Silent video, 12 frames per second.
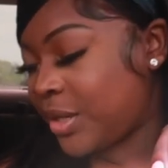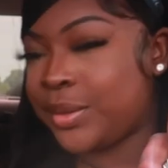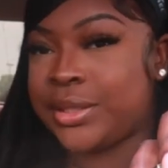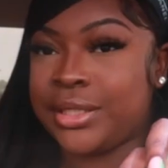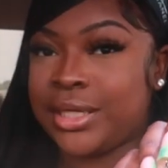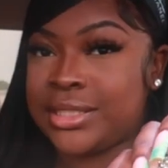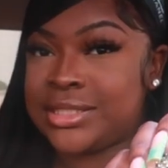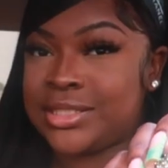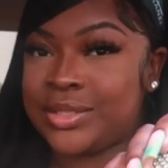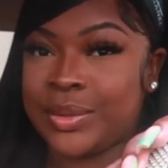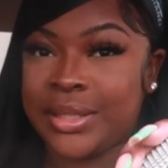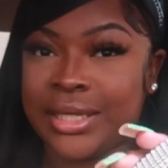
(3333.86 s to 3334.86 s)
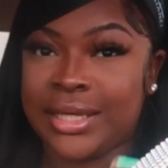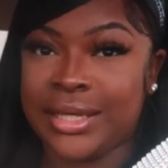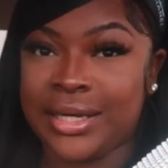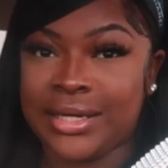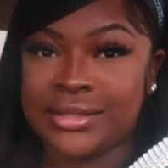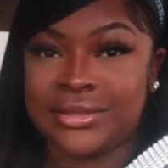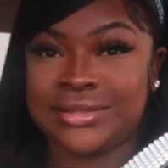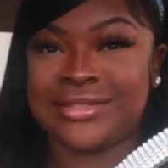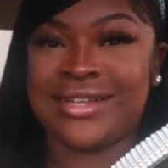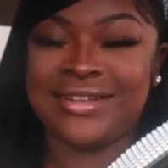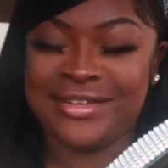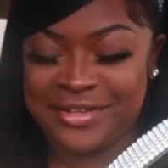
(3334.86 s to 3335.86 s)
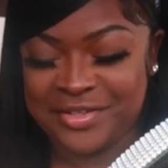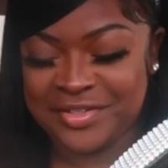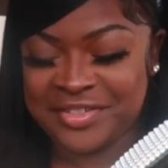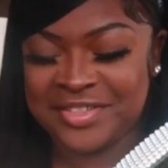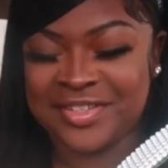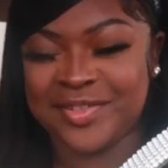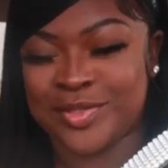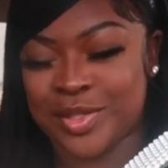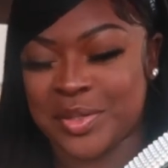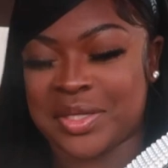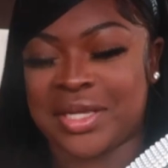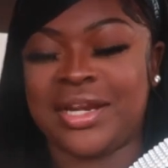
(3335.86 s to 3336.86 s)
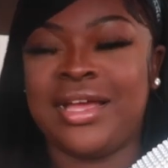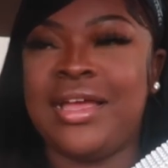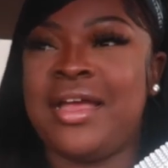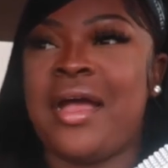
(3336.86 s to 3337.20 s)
what are you guys doing? Joking.